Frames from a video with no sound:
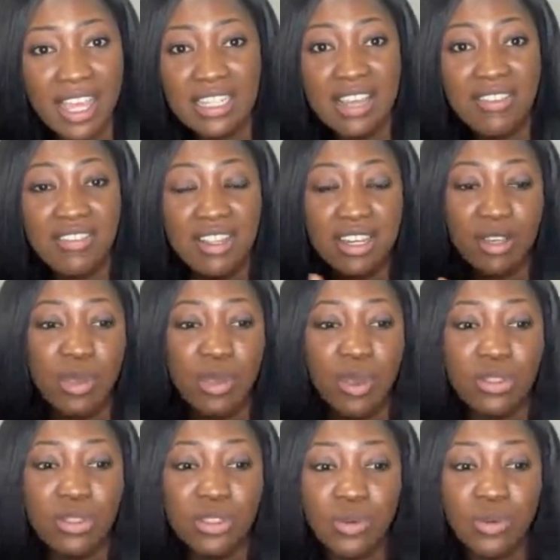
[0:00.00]
And definitely we
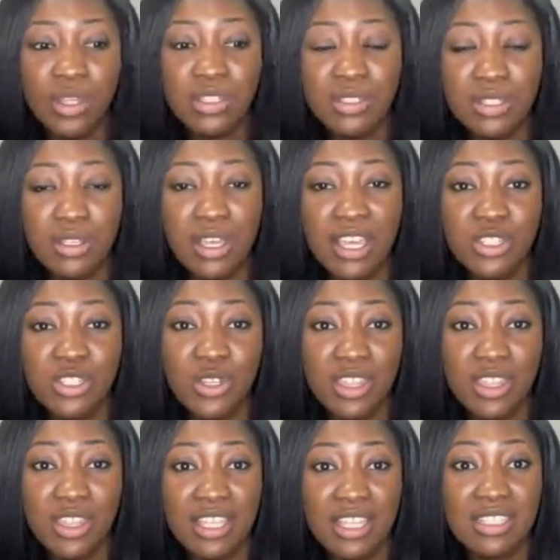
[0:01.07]
also want to
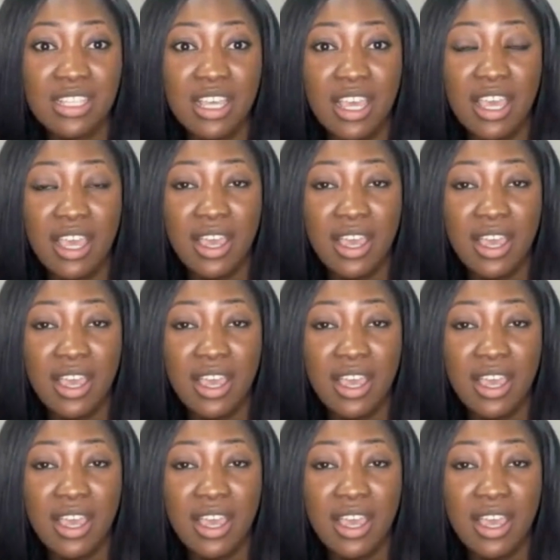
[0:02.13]
ensure that